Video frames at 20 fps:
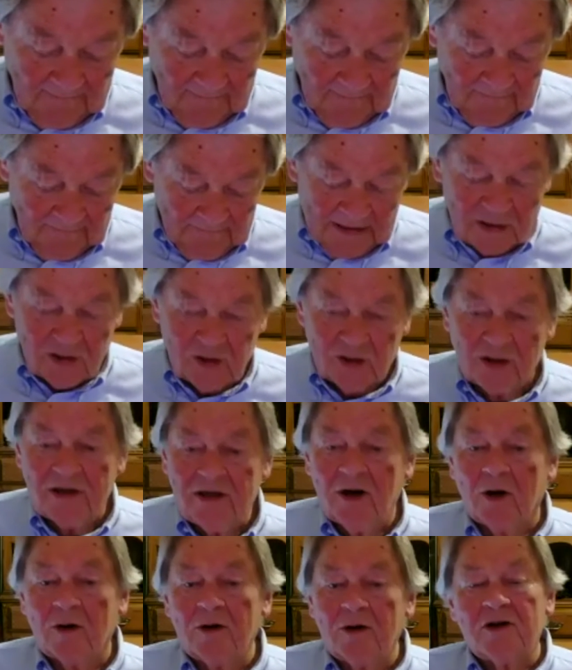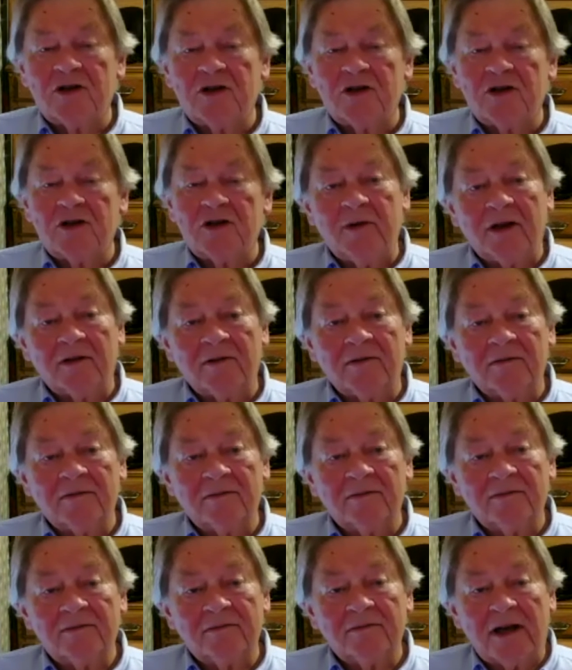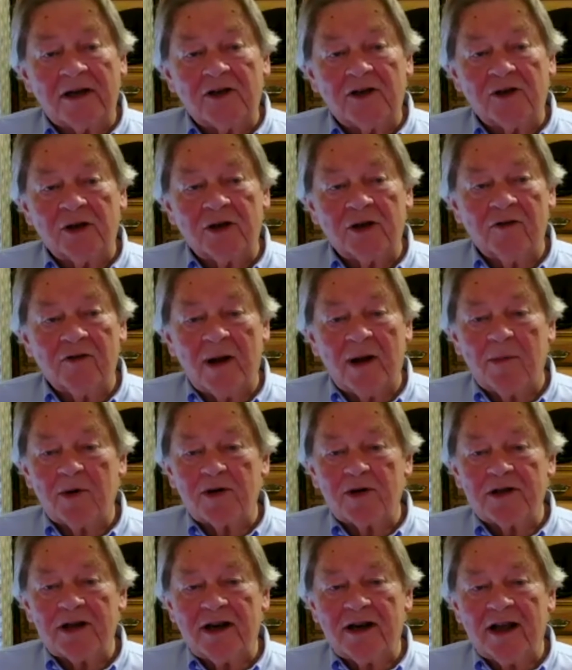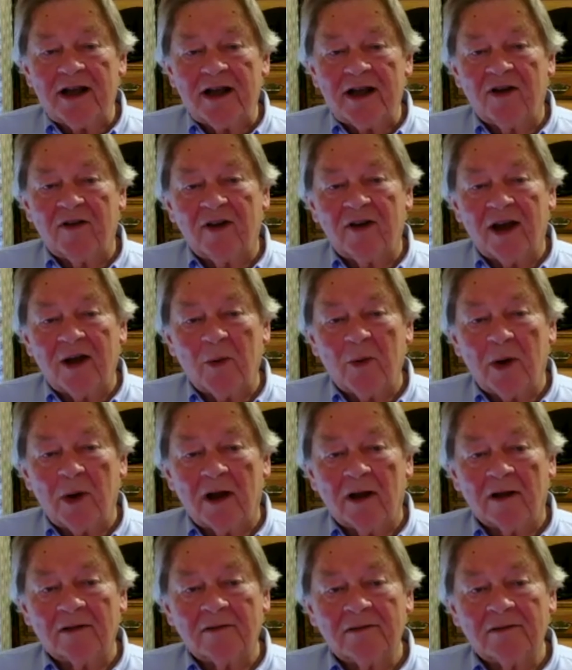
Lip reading: Make sure you know your subject. Make sure you represent FFA well.